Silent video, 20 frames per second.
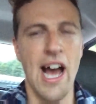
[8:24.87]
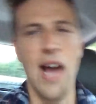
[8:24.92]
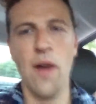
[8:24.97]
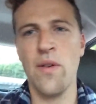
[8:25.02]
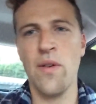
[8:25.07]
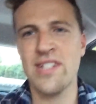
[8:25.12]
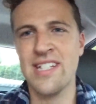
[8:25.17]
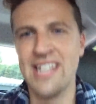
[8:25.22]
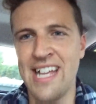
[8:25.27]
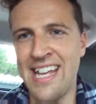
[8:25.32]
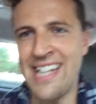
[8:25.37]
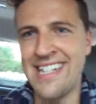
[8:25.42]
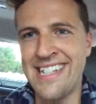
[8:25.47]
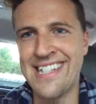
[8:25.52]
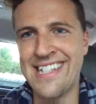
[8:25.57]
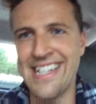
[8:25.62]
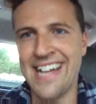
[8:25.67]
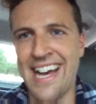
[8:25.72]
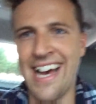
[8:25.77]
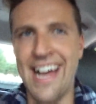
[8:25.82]
I was
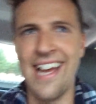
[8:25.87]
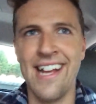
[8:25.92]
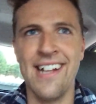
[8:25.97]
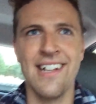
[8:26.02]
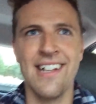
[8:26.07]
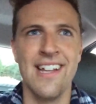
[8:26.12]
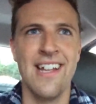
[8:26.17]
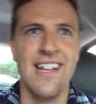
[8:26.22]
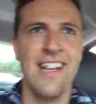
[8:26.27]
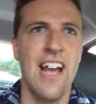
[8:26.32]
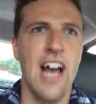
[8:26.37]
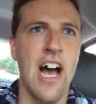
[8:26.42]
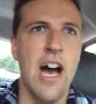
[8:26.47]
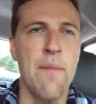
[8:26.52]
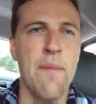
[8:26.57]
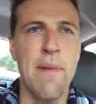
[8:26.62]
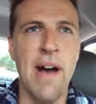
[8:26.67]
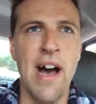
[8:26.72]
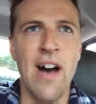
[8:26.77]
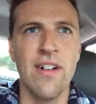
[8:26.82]
inside
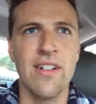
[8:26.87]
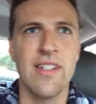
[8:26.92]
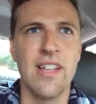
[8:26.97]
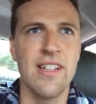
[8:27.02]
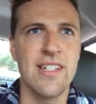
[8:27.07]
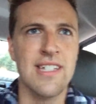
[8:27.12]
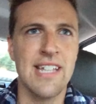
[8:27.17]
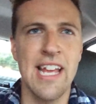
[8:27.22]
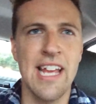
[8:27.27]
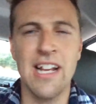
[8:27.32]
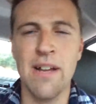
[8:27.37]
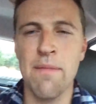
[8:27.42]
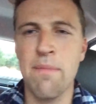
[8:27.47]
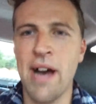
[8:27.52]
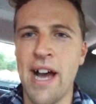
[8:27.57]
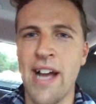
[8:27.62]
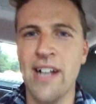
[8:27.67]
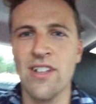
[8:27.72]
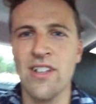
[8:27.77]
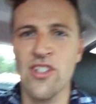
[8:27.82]
about to say
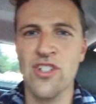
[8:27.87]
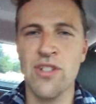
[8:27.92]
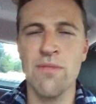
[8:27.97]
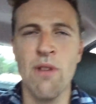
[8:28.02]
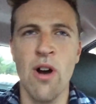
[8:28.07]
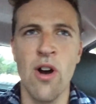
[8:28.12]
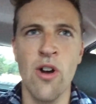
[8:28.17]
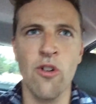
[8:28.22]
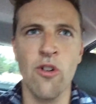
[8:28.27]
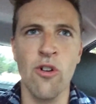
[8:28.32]
goodbye to the small